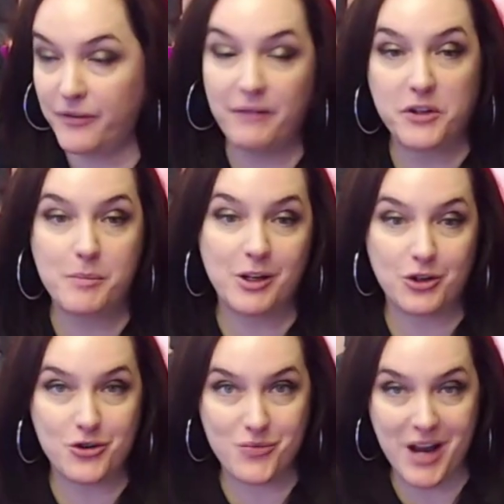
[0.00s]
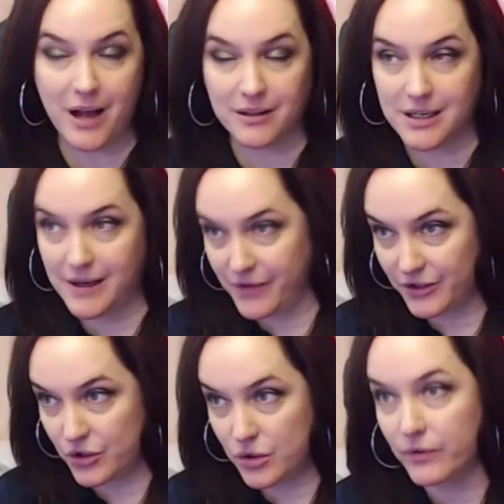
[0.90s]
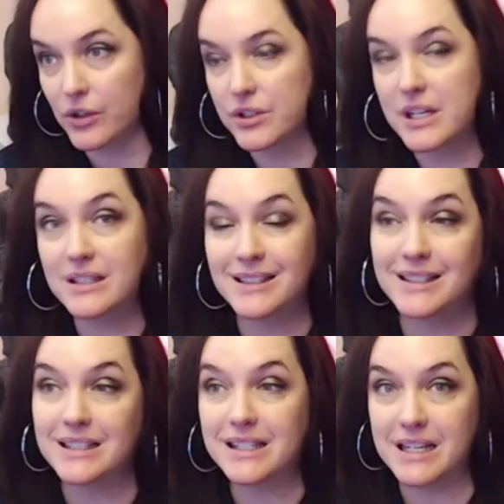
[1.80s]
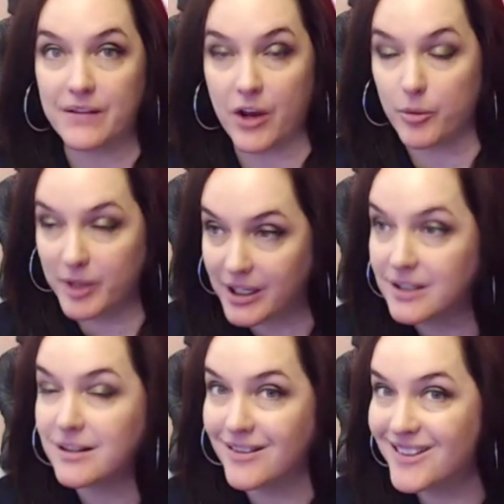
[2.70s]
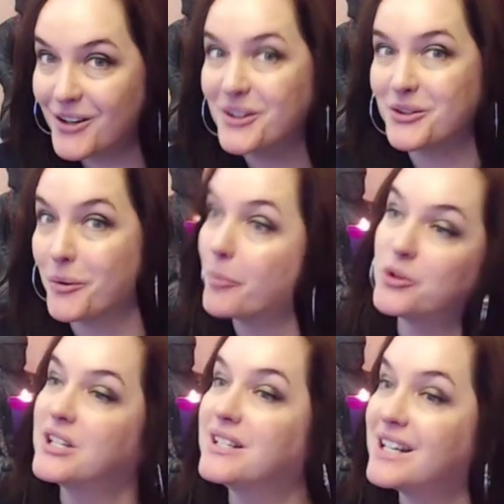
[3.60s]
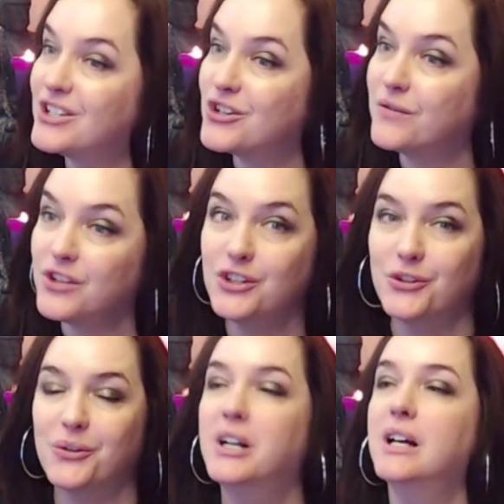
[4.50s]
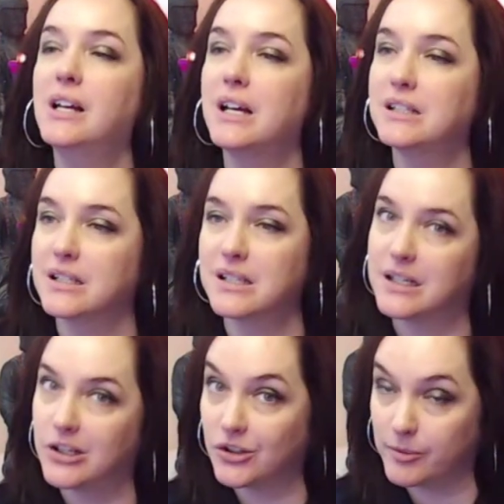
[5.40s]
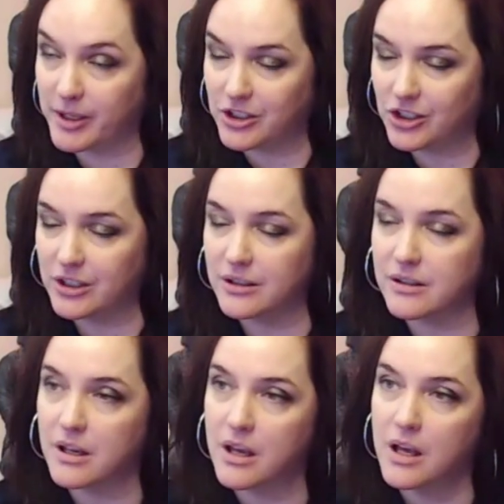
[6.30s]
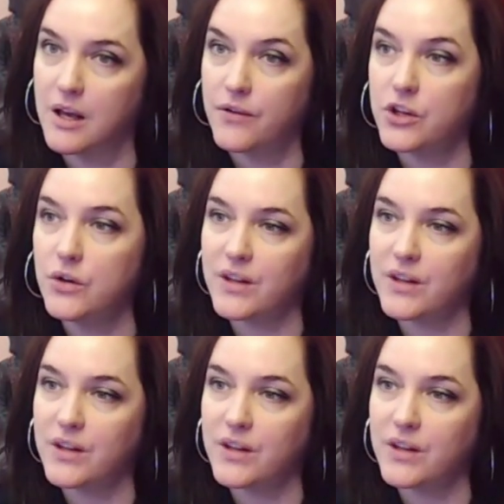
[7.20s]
fifth dimensional reality in this universe that is existing there, because there is a representation of you existing in all dimensions. The you